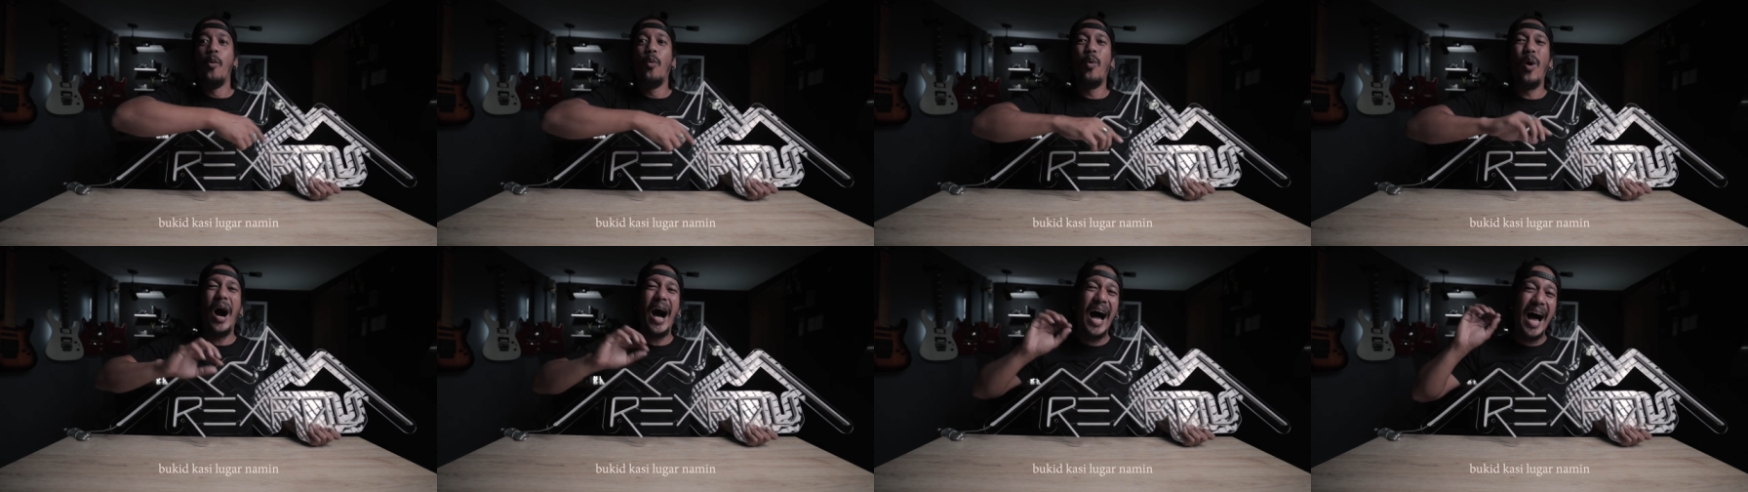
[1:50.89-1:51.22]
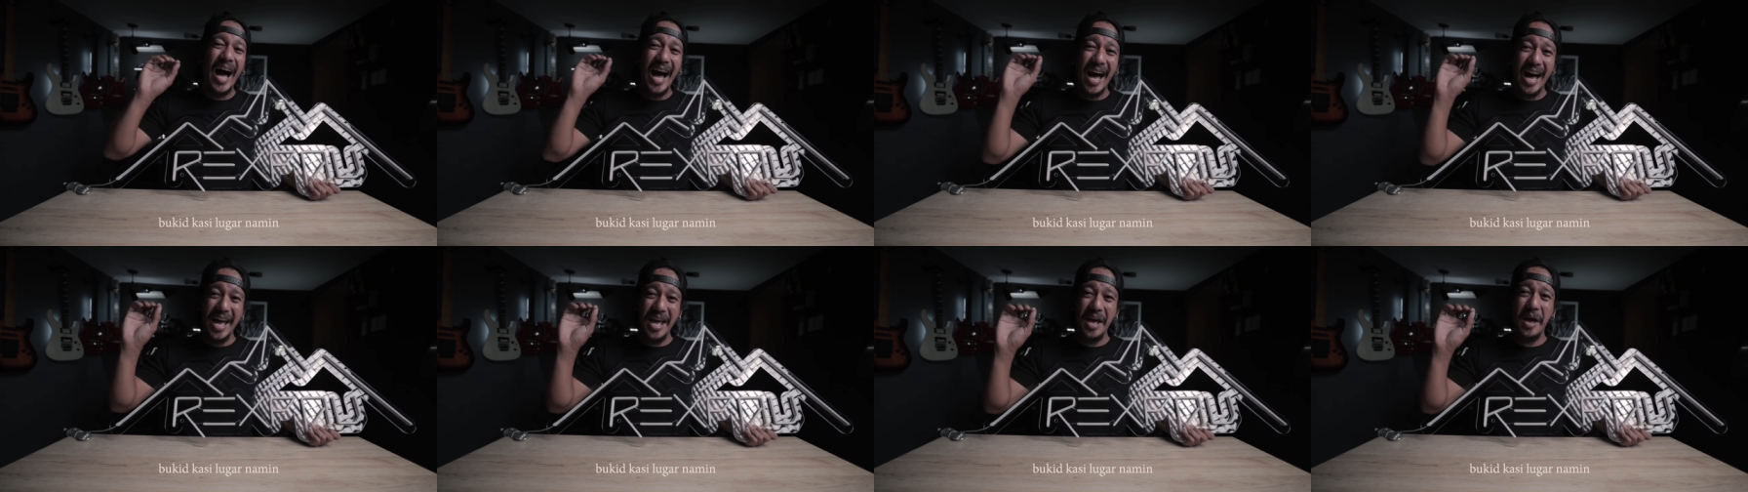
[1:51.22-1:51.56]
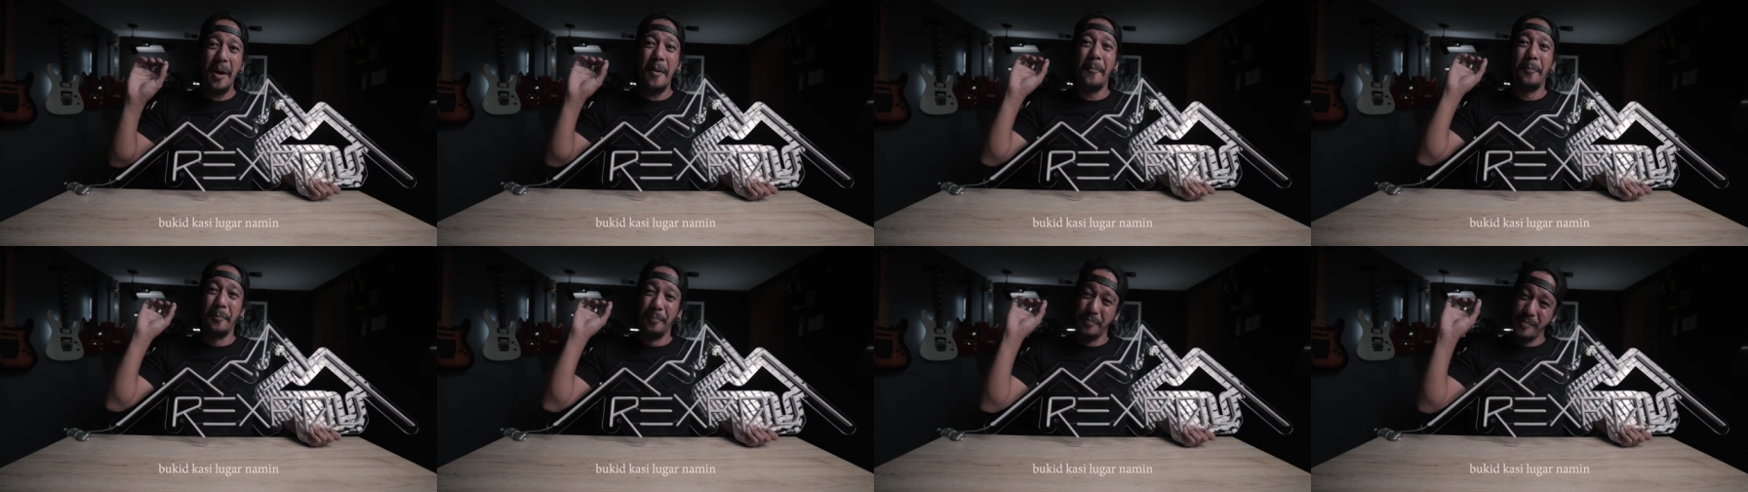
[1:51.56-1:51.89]
Why
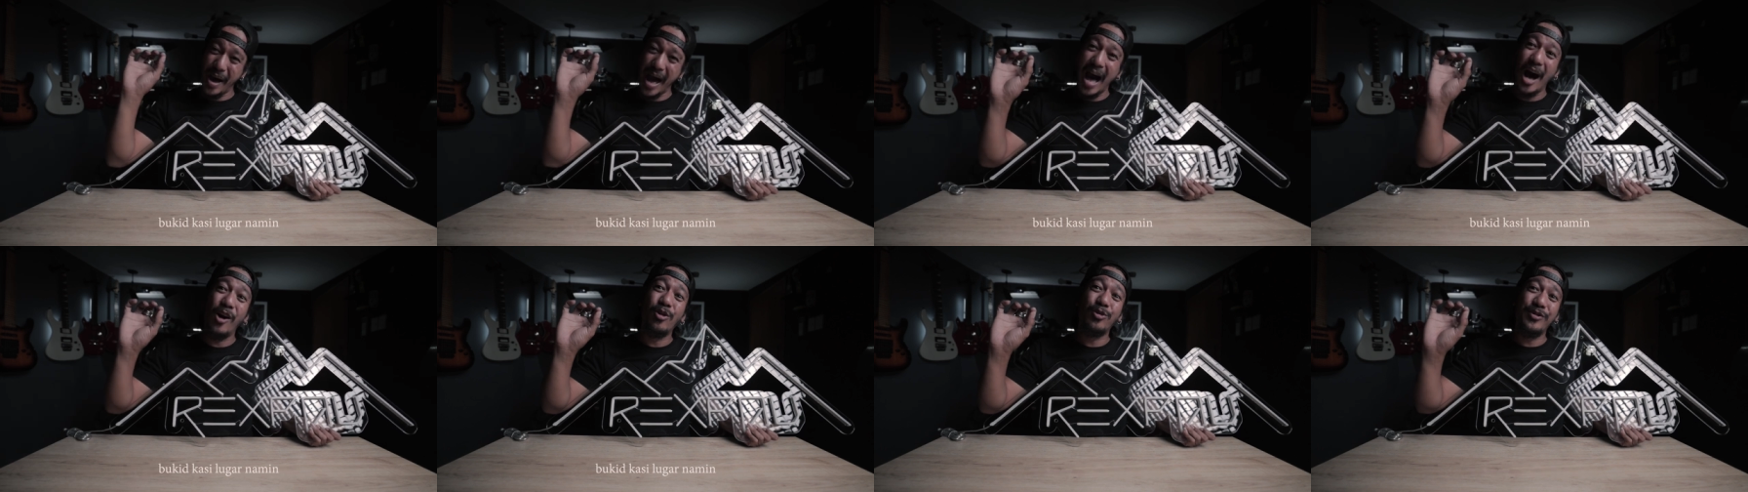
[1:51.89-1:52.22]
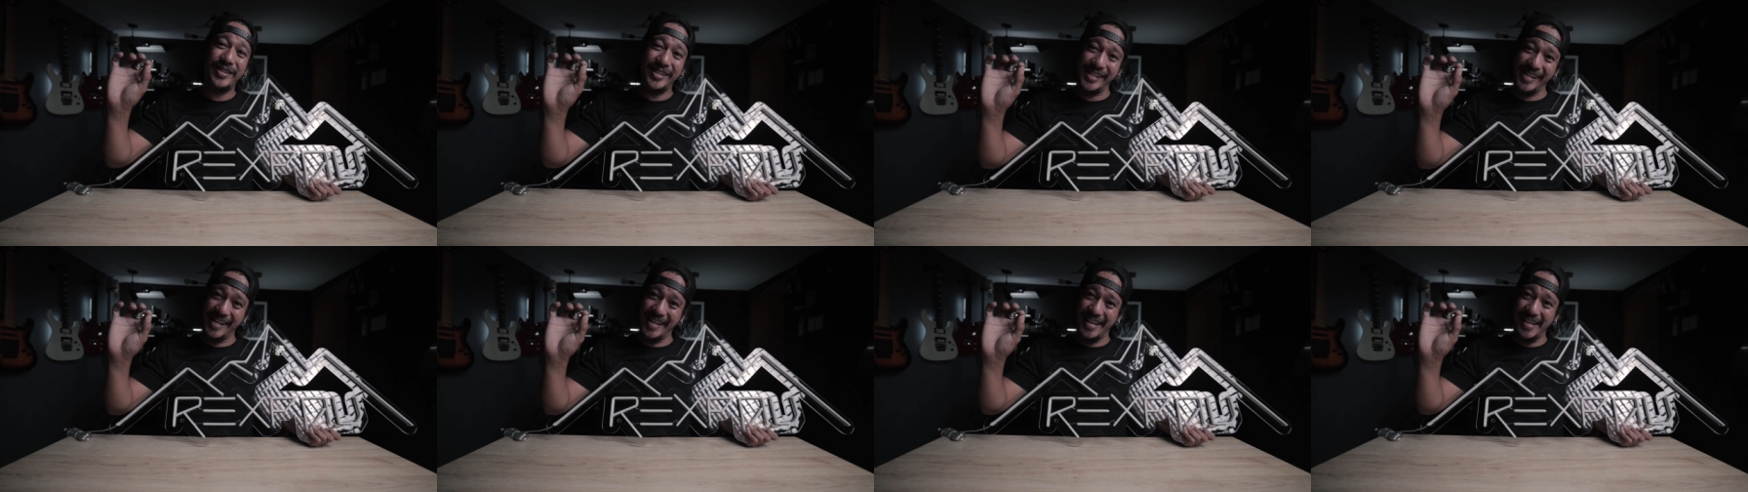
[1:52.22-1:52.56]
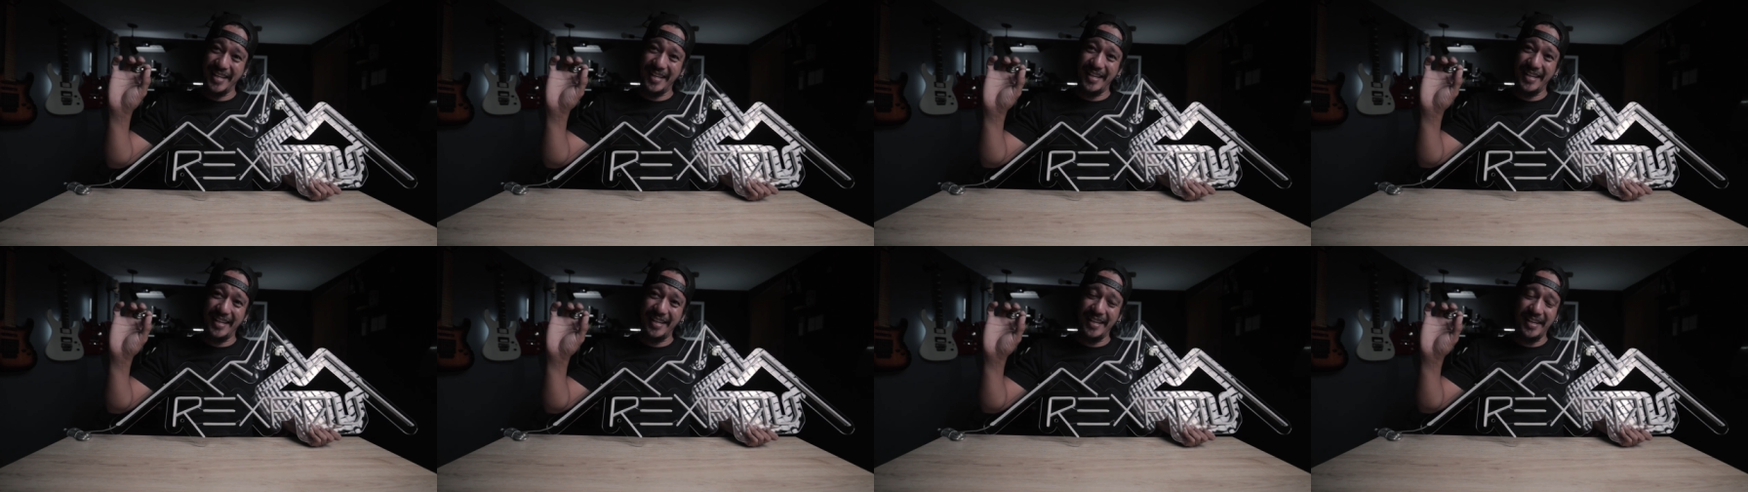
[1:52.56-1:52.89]

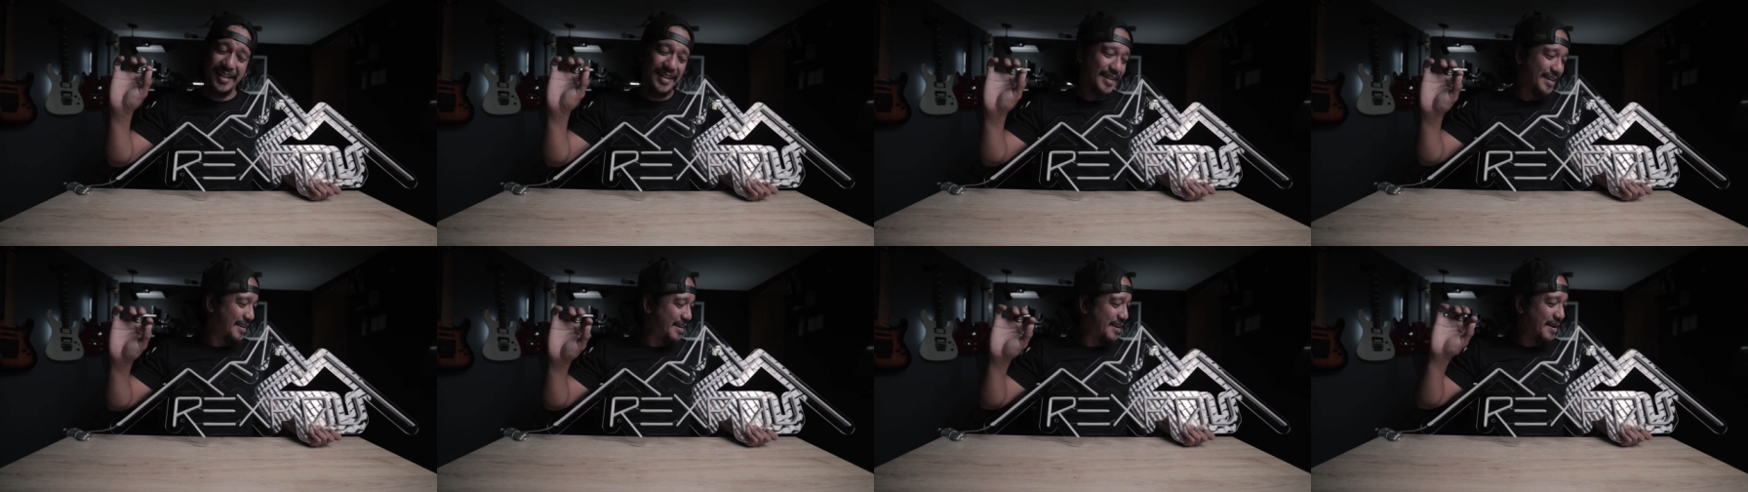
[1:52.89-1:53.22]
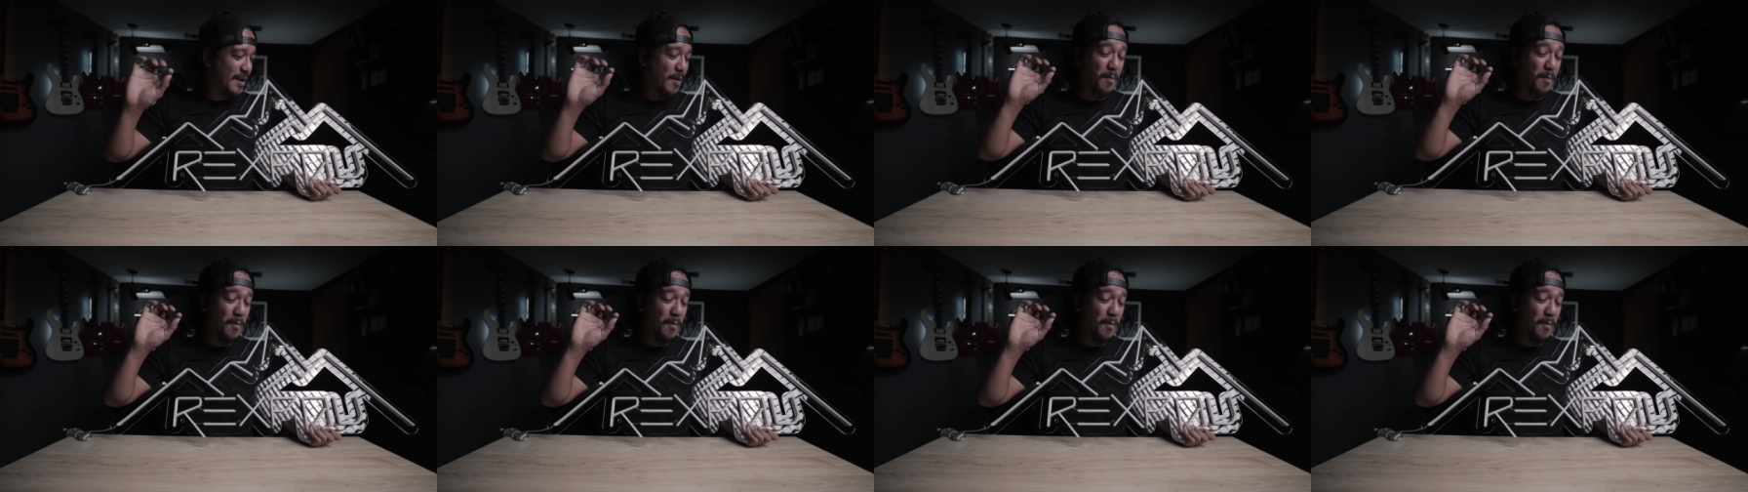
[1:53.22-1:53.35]
mountain?